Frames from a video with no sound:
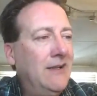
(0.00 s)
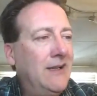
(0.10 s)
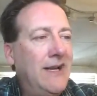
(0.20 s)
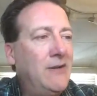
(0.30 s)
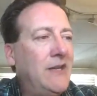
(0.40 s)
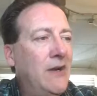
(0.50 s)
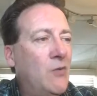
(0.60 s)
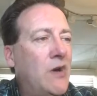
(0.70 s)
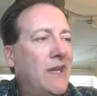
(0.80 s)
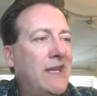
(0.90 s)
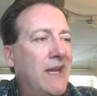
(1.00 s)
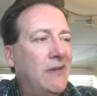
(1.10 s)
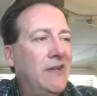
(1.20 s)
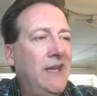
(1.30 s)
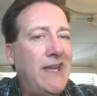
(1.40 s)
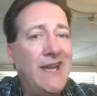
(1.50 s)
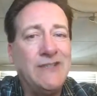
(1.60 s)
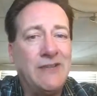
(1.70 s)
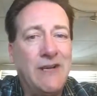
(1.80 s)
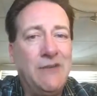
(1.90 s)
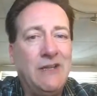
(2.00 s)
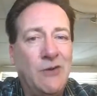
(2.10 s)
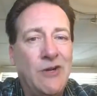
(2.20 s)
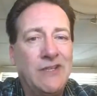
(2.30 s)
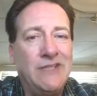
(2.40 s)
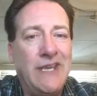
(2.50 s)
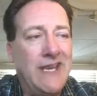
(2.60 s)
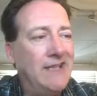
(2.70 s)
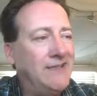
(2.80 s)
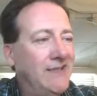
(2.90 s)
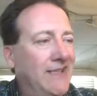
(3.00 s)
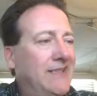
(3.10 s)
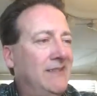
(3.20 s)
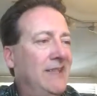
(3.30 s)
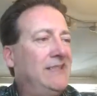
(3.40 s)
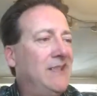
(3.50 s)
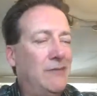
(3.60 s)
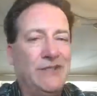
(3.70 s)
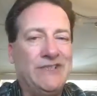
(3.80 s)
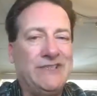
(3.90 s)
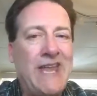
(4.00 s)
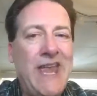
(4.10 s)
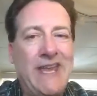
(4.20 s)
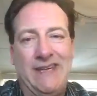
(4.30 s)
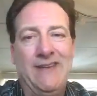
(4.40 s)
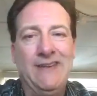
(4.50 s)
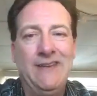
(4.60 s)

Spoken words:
I don't care what accountant he has or how many lawyers he has. These numbers stink.